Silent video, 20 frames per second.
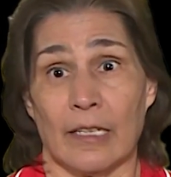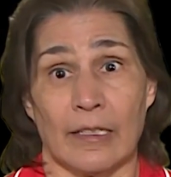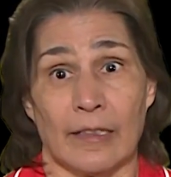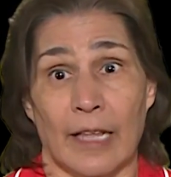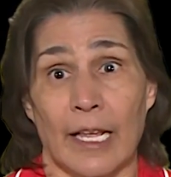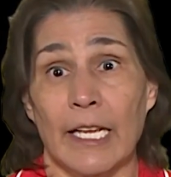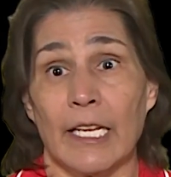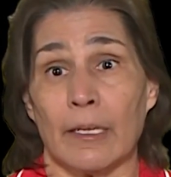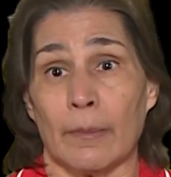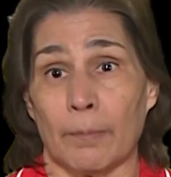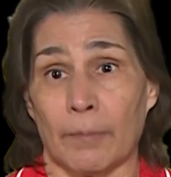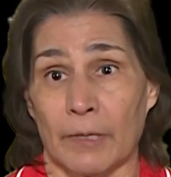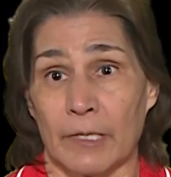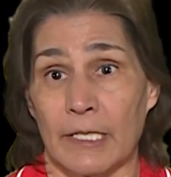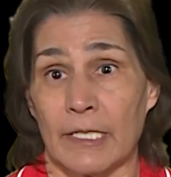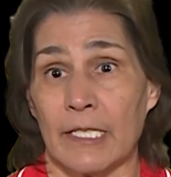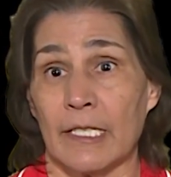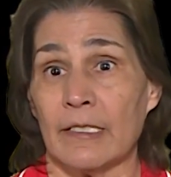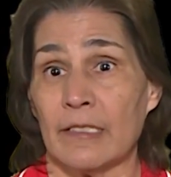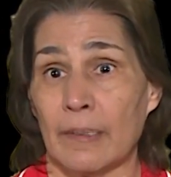that they can
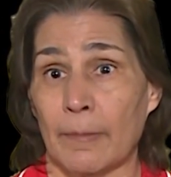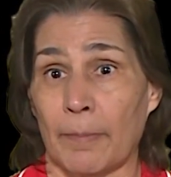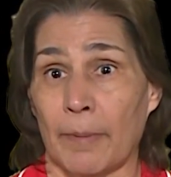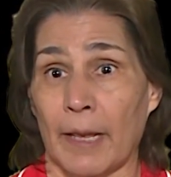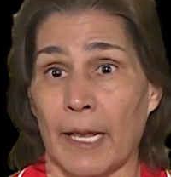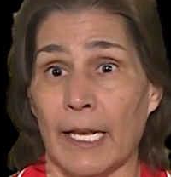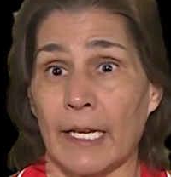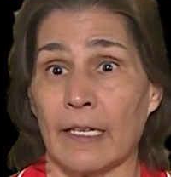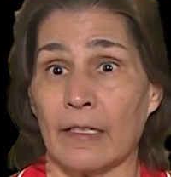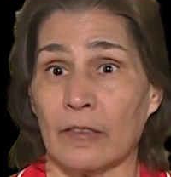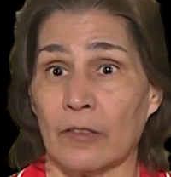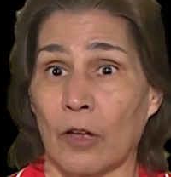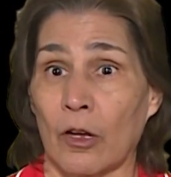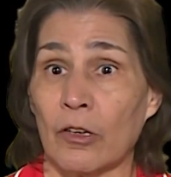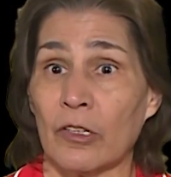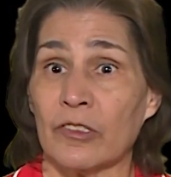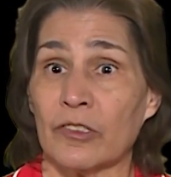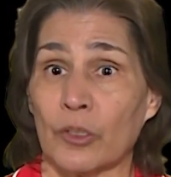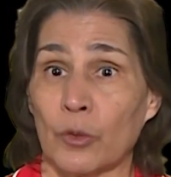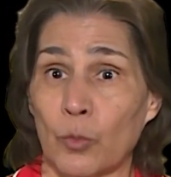participate as
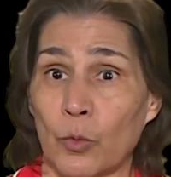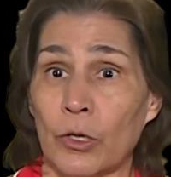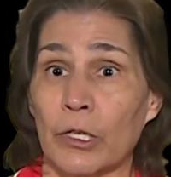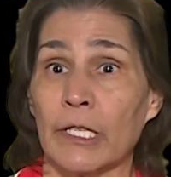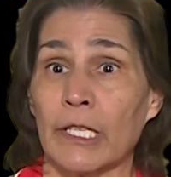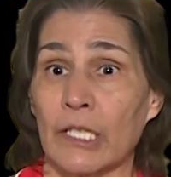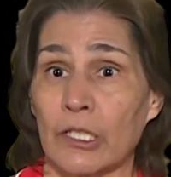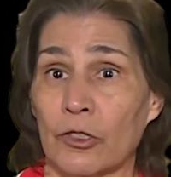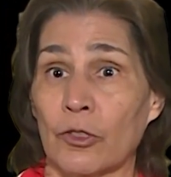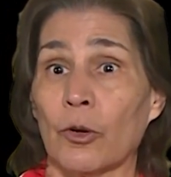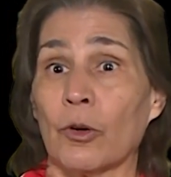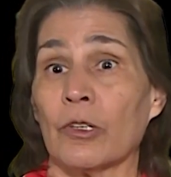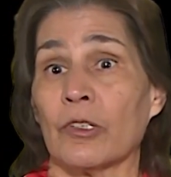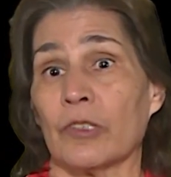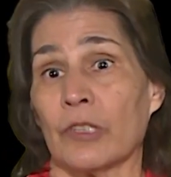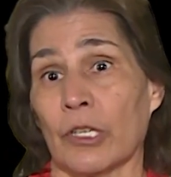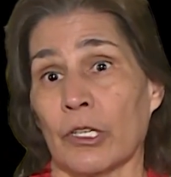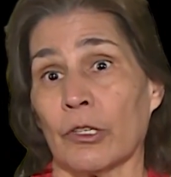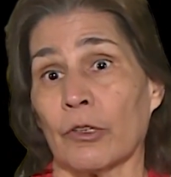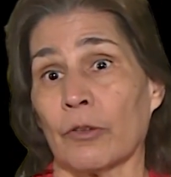long as they're working
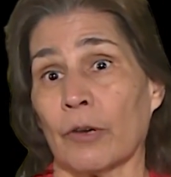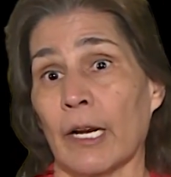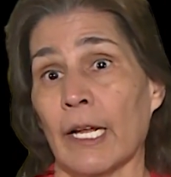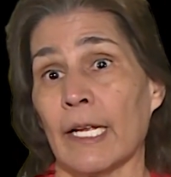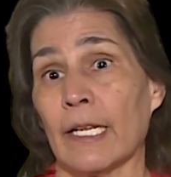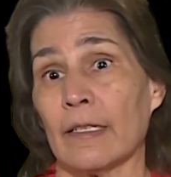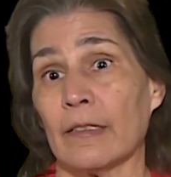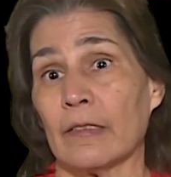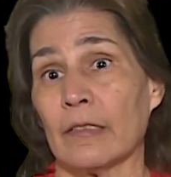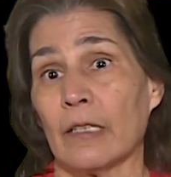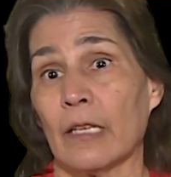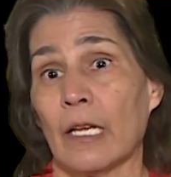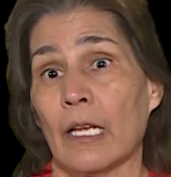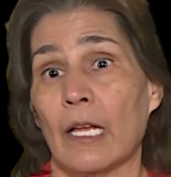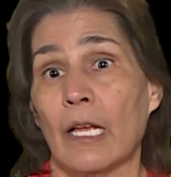towards their grades.